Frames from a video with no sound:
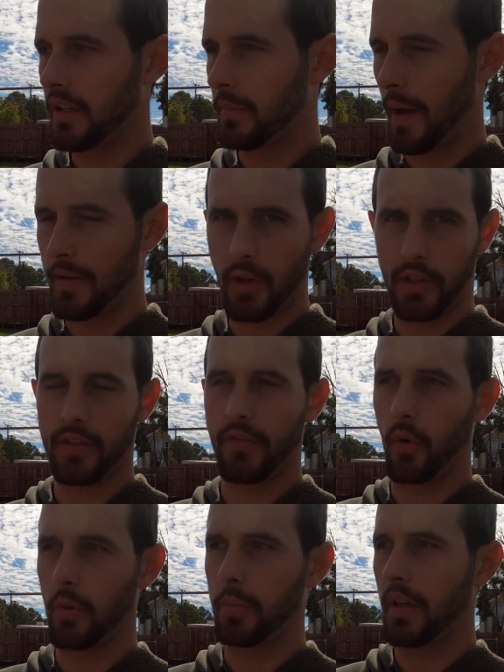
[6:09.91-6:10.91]
My truck's a
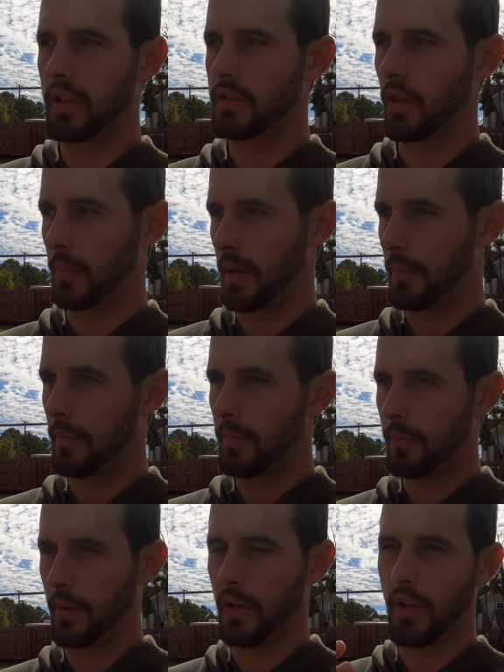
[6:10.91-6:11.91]
4-plug, so I'm gonna
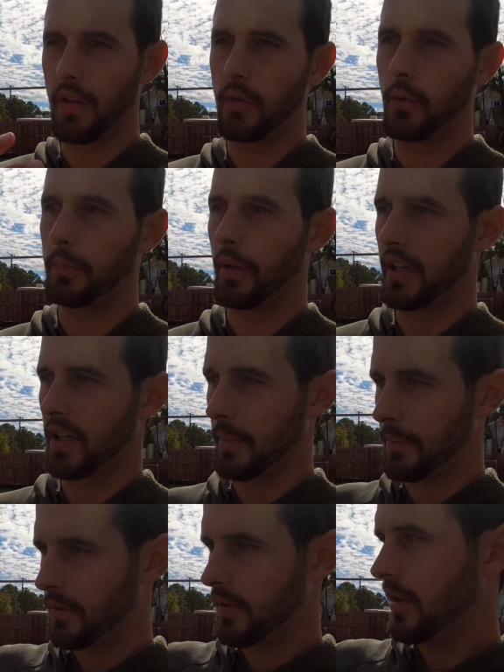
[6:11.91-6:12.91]
put a new plug up